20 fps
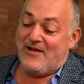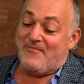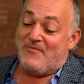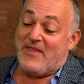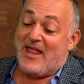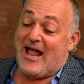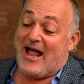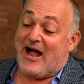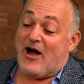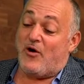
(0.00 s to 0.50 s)

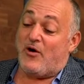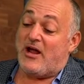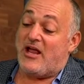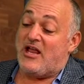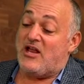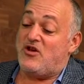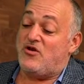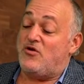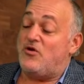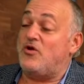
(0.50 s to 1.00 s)
Now,
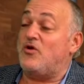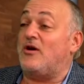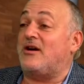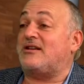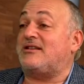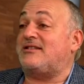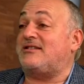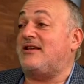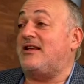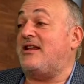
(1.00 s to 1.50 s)
in New
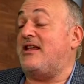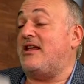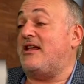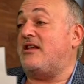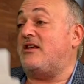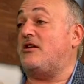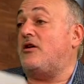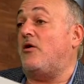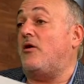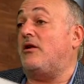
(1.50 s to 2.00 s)
York City,
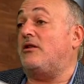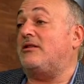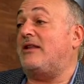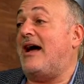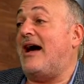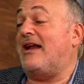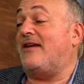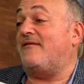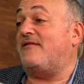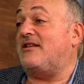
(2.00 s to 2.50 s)
you know, a
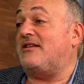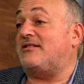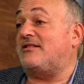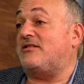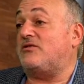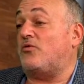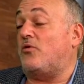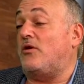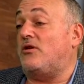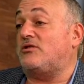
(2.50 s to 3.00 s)
lot of this
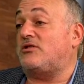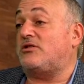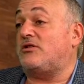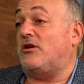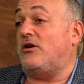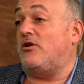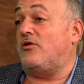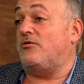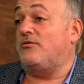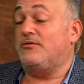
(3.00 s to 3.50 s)
is
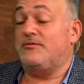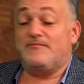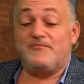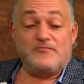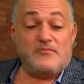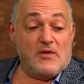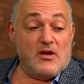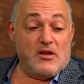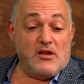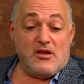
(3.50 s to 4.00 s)
also,
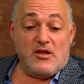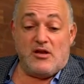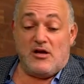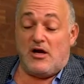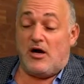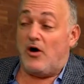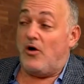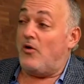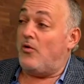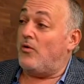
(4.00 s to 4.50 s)
you
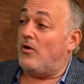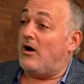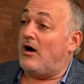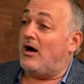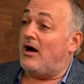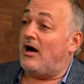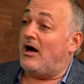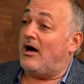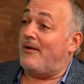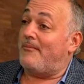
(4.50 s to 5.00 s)
know,
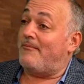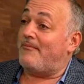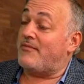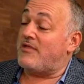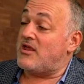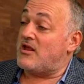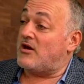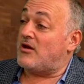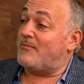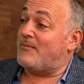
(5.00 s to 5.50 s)

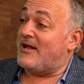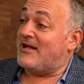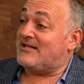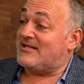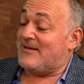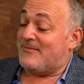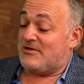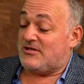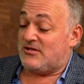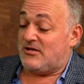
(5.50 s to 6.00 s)
the
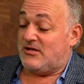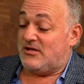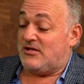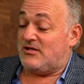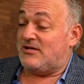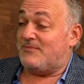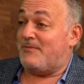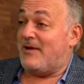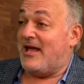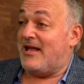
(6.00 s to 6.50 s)
pandemic's going to
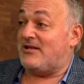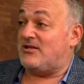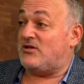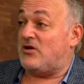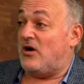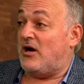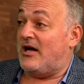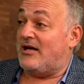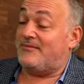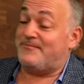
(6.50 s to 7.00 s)
depend
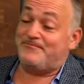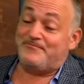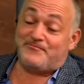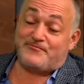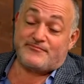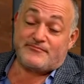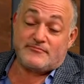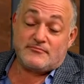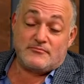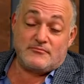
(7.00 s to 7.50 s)
on
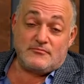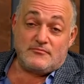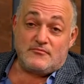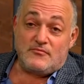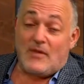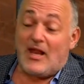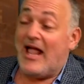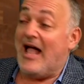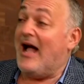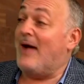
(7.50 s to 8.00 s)

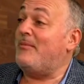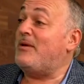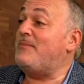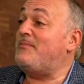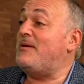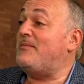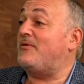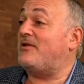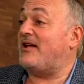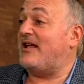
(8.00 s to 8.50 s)
how many
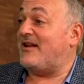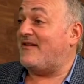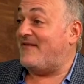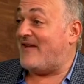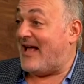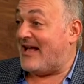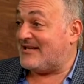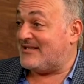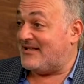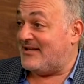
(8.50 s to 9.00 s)
people are getting
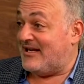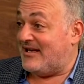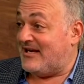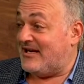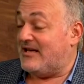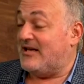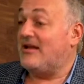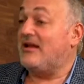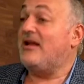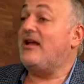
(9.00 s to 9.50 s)

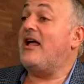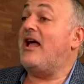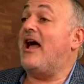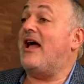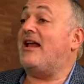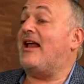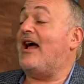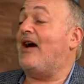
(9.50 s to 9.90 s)
vaccinated and